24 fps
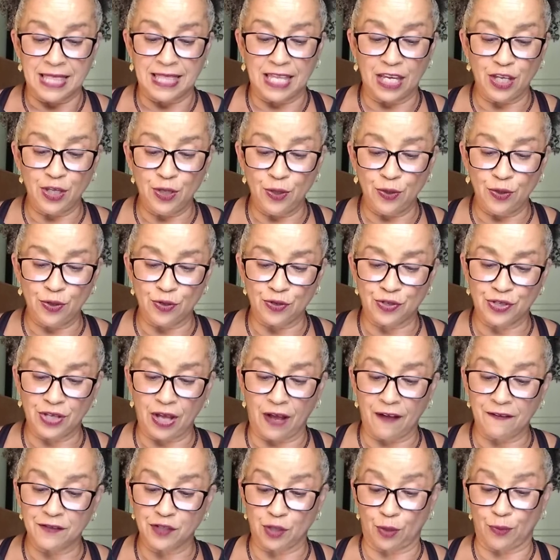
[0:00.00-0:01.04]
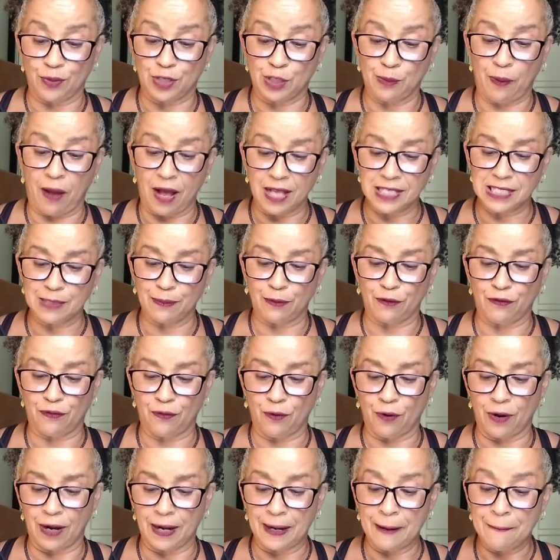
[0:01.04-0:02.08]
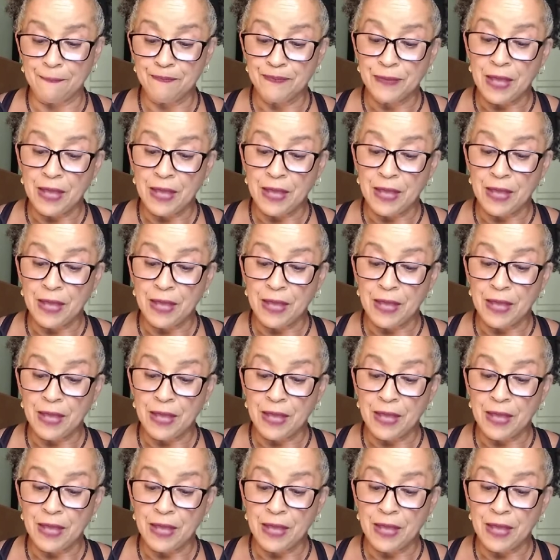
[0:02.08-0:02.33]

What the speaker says: that you yourselves are responsible for it.